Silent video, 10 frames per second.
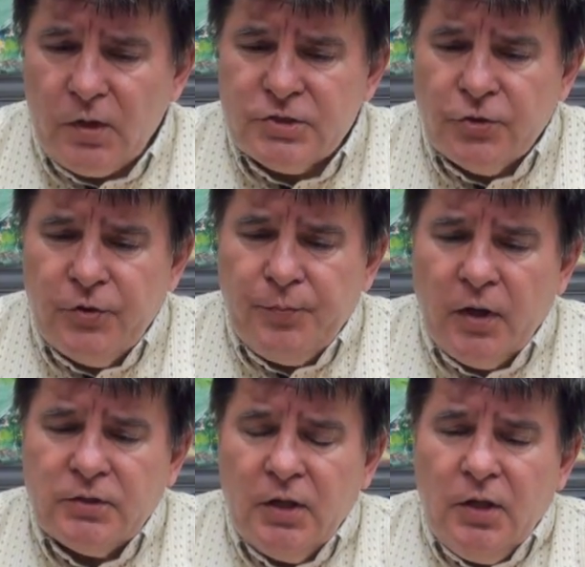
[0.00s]
so the
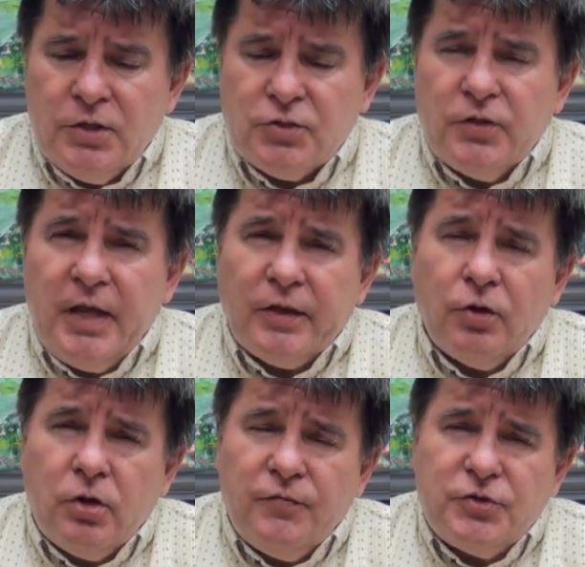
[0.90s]
part, so the
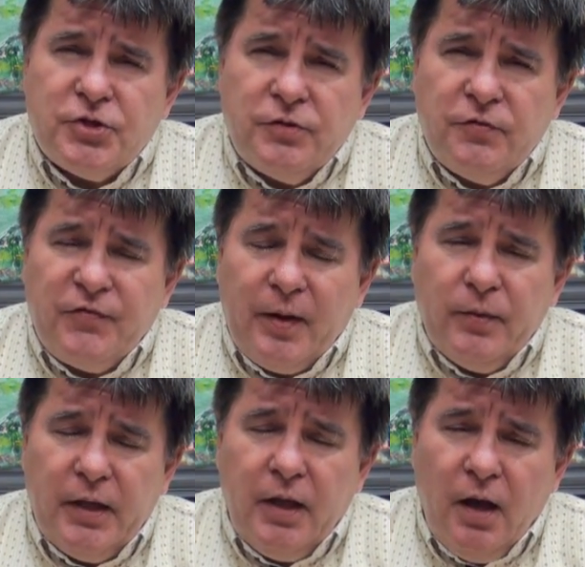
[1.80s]
Yanukovych and the
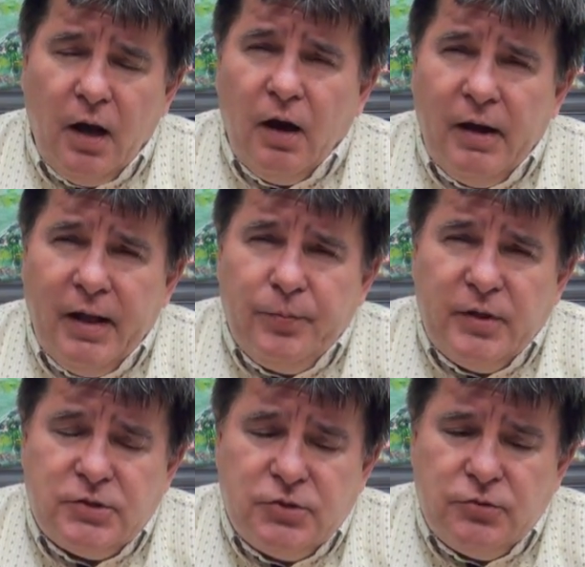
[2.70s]
family are
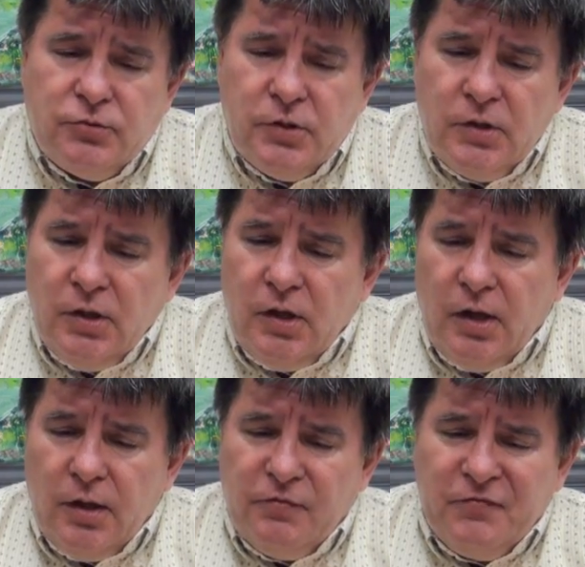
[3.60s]
helping to
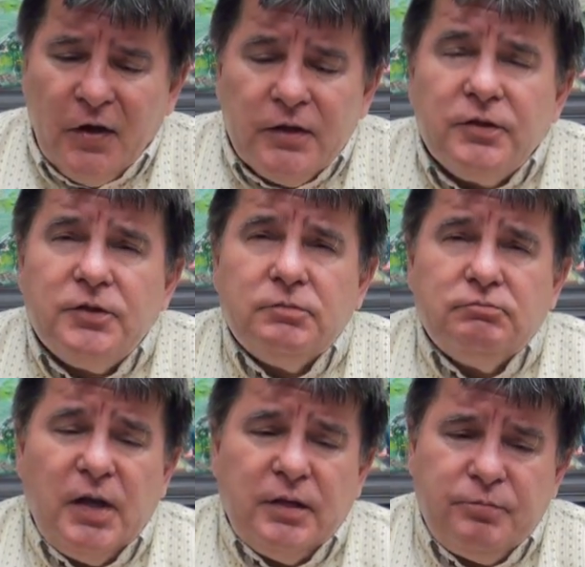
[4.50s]
uh, fund
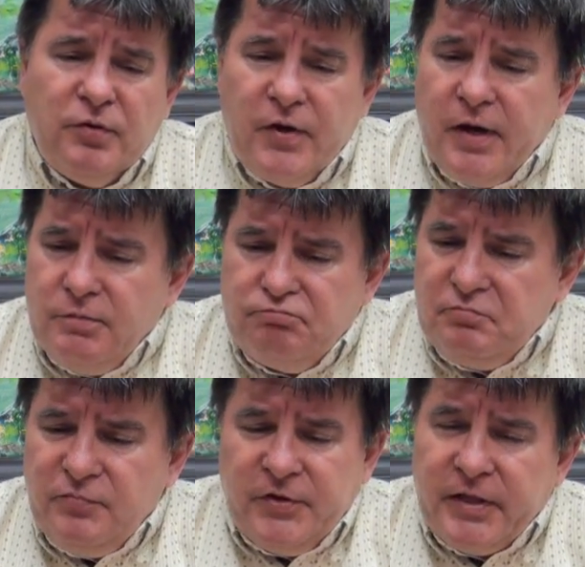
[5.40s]
and provide
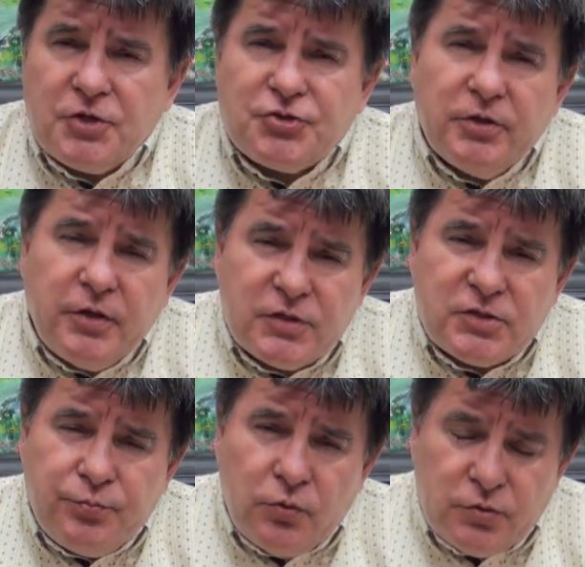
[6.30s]
financial and other
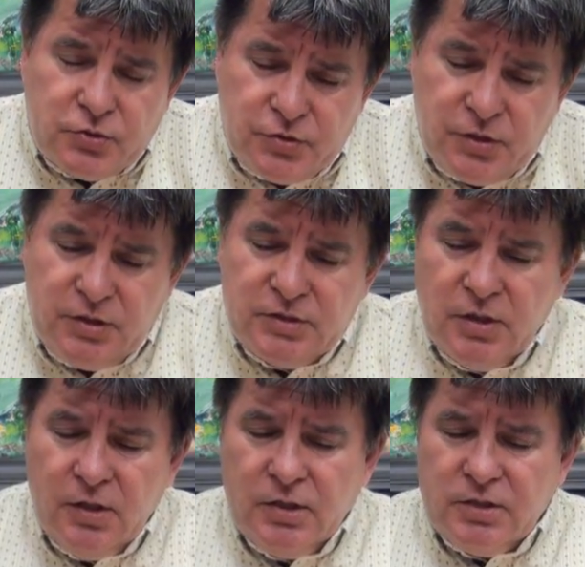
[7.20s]
support to
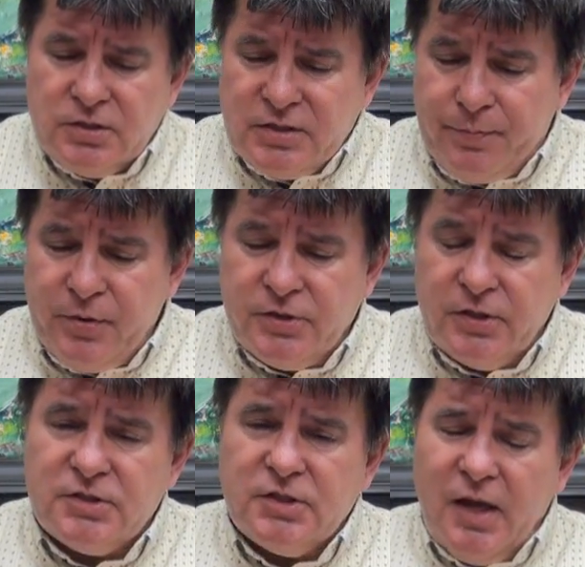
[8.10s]
these
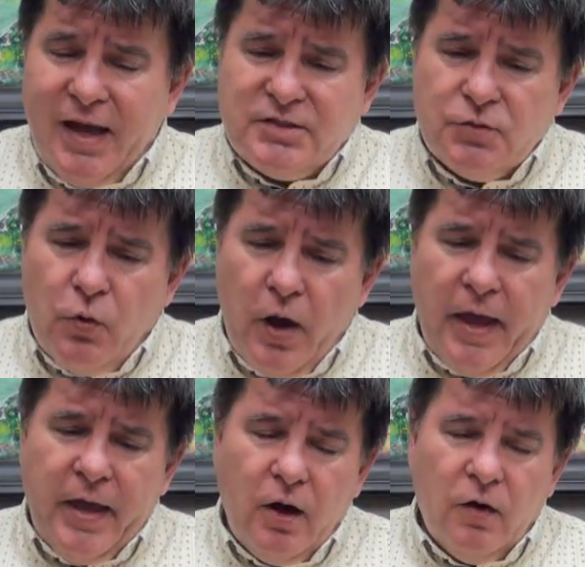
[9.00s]
separatists as a
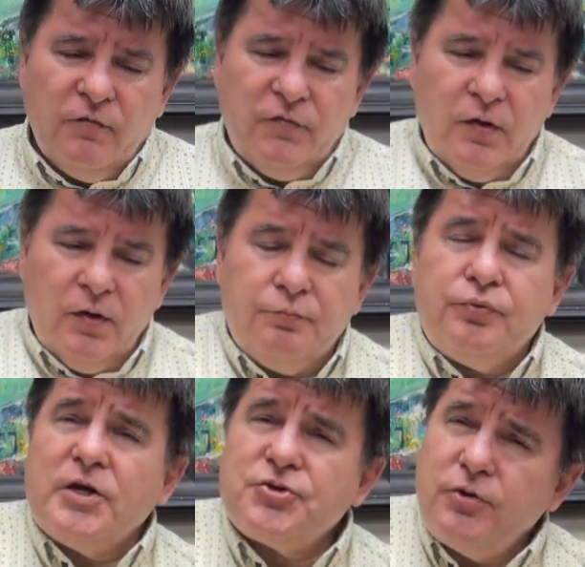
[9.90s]
way of
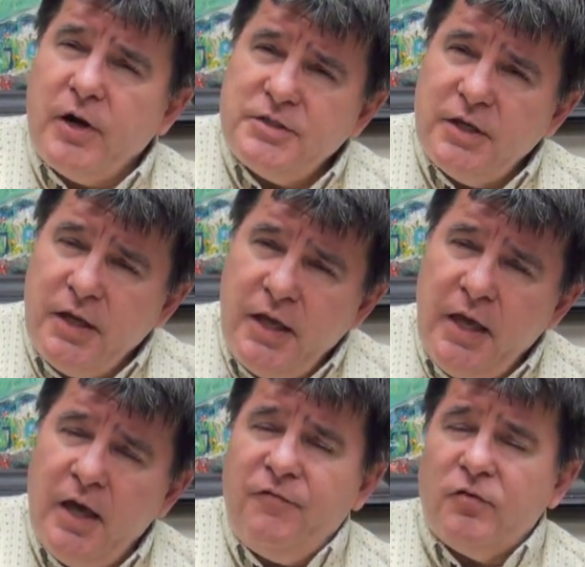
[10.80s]
pressurizing
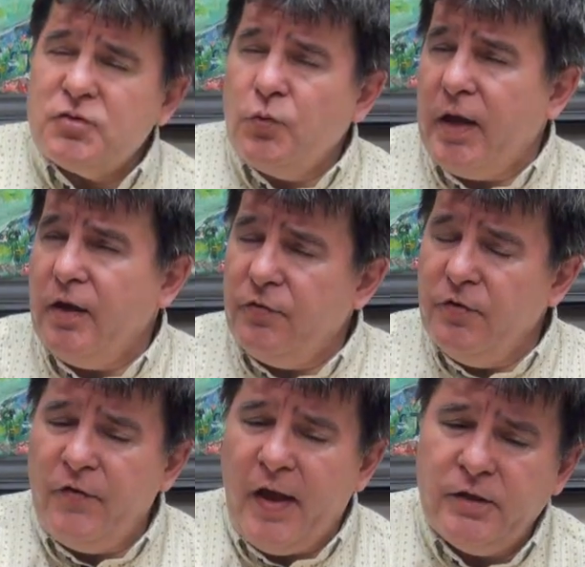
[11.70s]
Kiev, as a way of
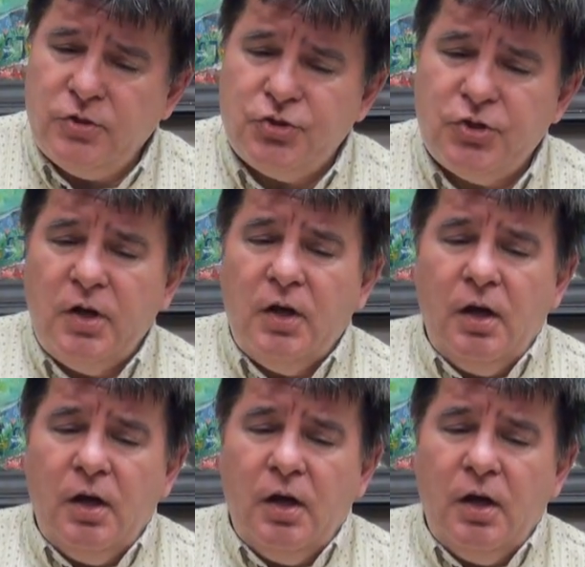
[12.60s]
revenge.